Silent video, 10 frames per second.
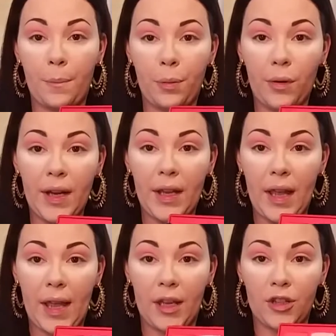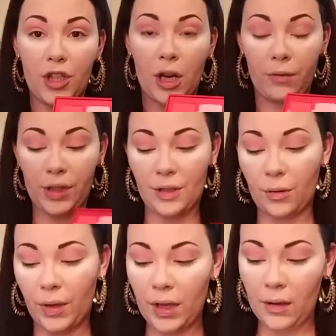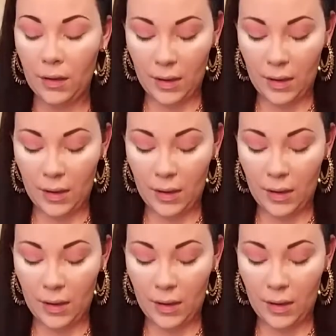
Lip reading: prick and cherry soda